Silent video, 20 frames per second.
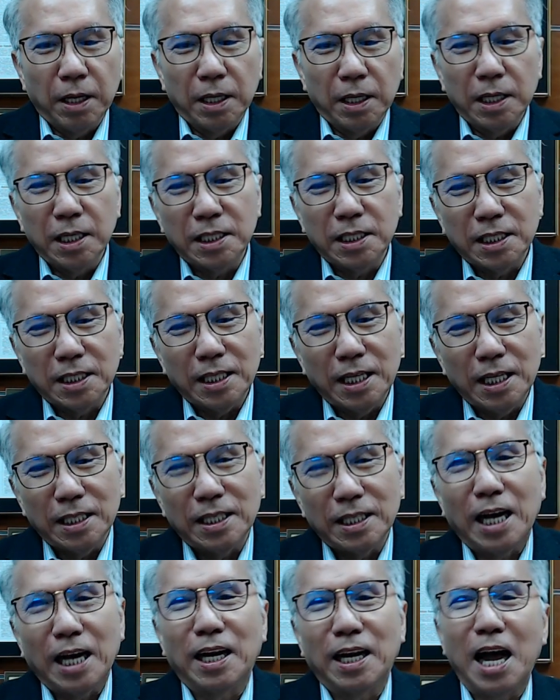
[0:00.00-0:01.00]

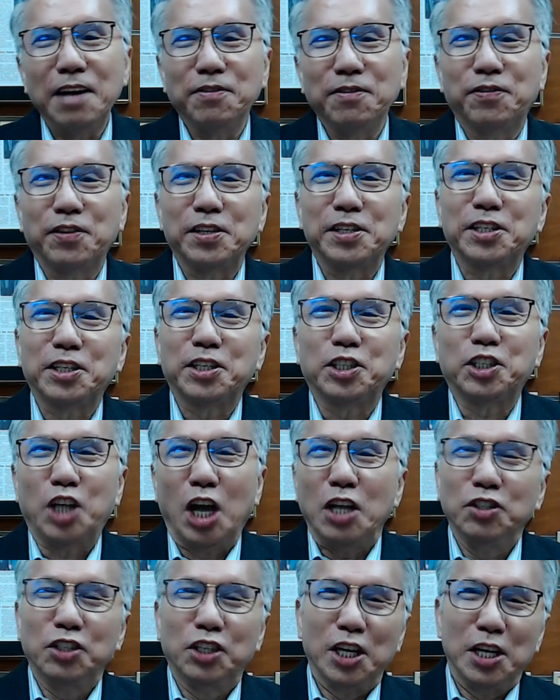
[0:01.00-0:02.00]
life is
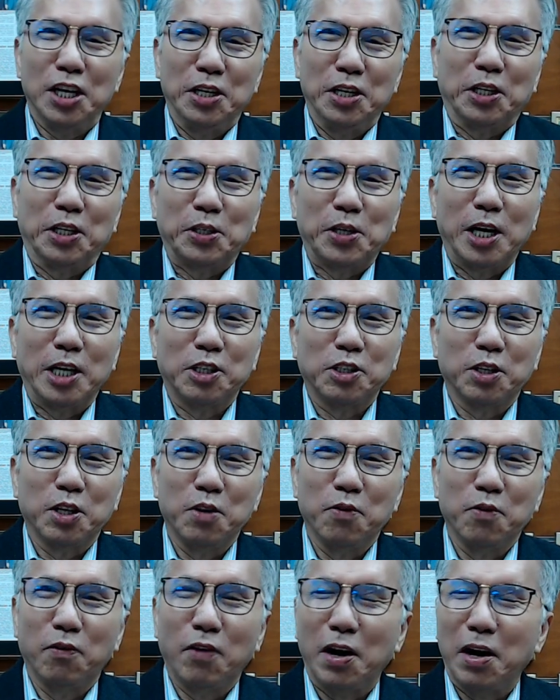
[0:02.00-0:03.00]
changing, you know, actually
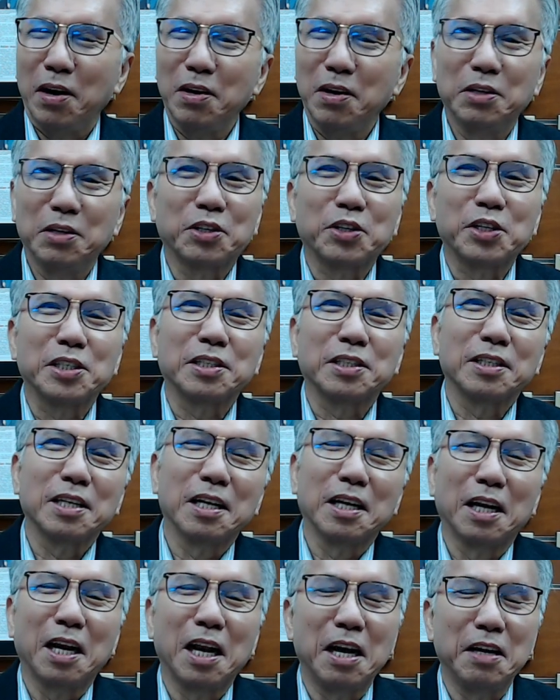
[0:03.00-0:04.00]
very
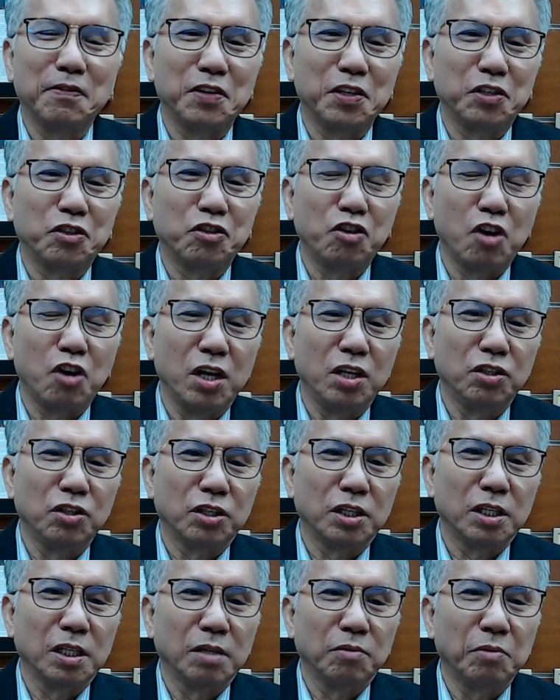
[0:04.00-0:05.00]
interesting. Life is
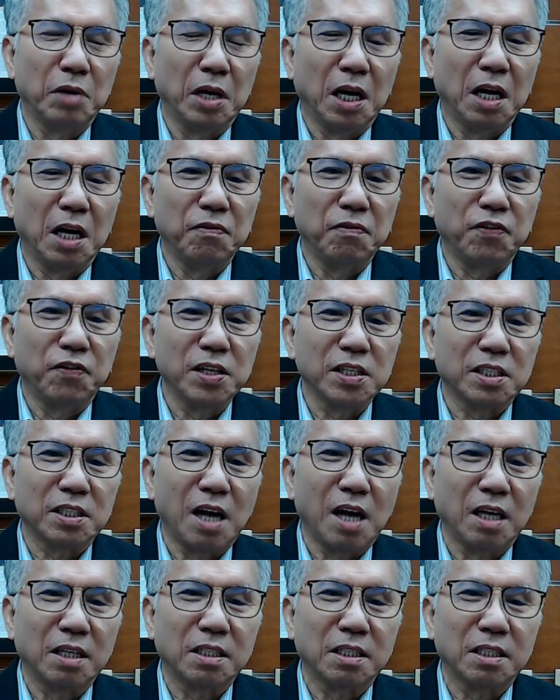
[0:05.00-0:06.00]
changing. When I first
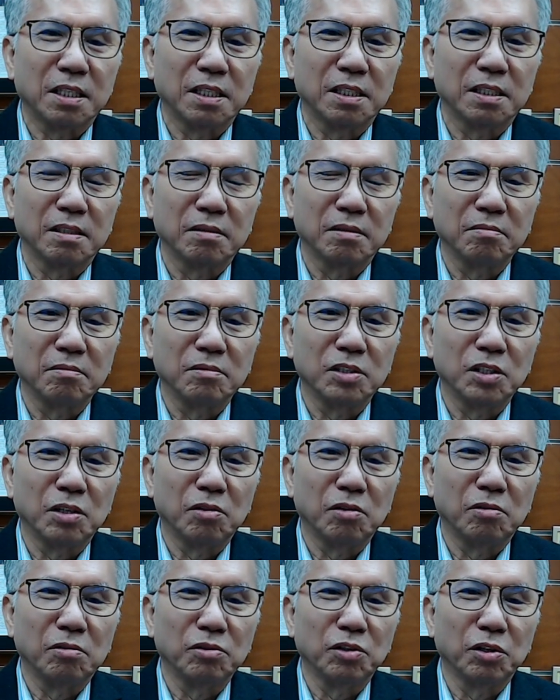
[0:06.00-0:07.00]
started, you
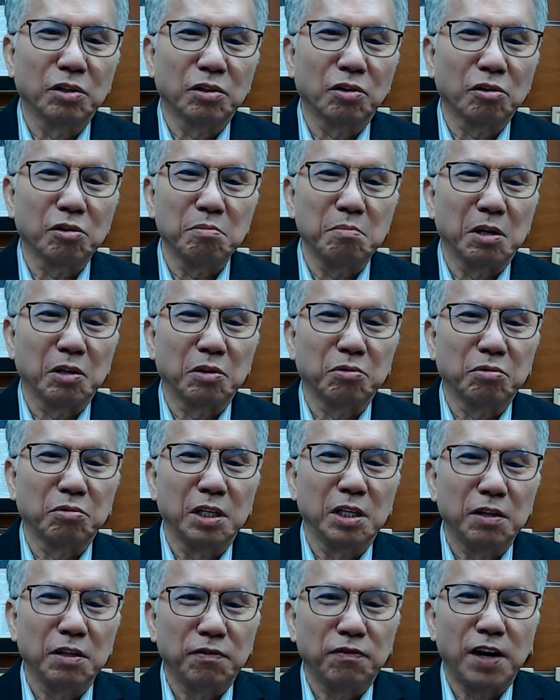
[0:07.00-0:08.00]
know, you're talking about
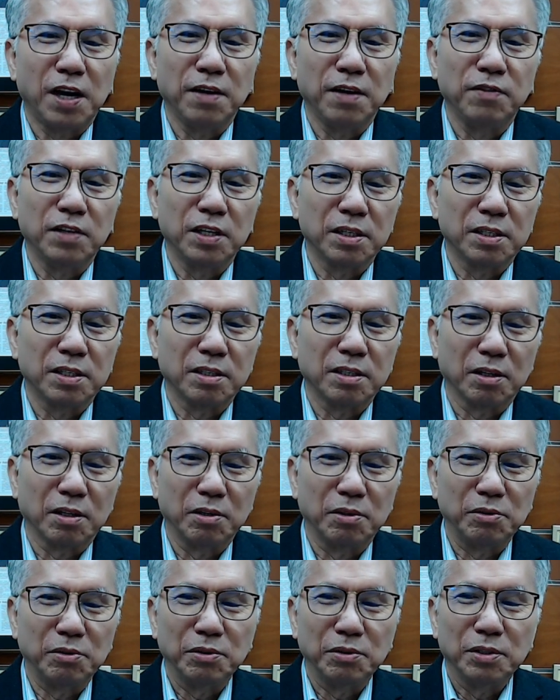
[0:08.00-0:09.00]
25 years
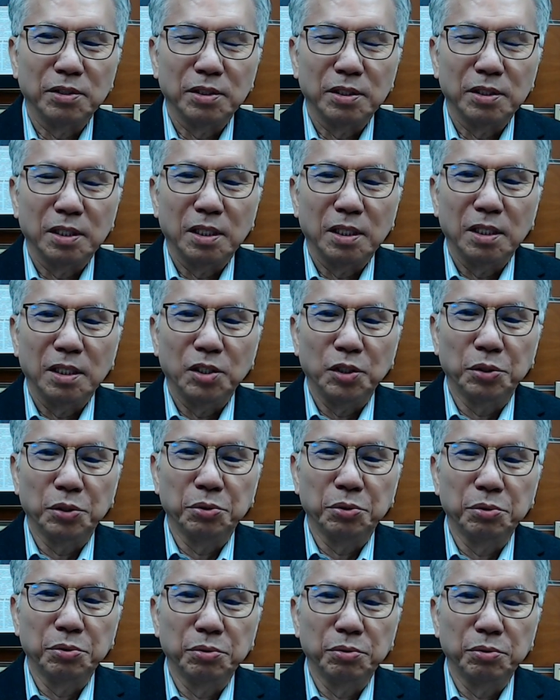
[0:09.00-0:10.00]
ago,
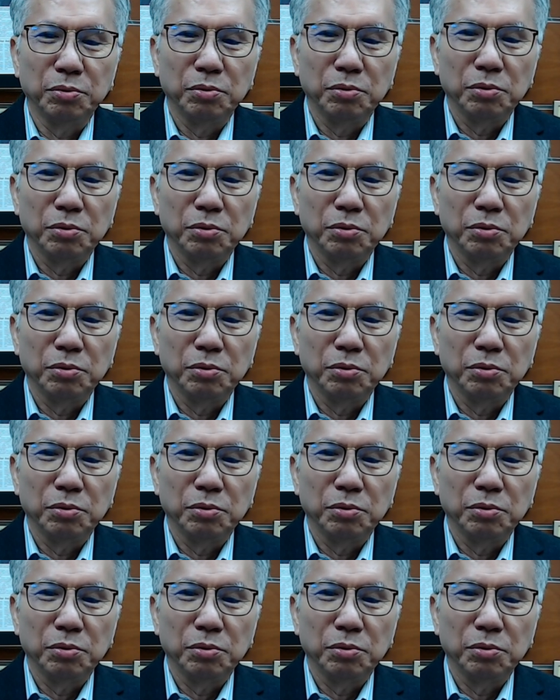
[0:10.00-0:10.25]
you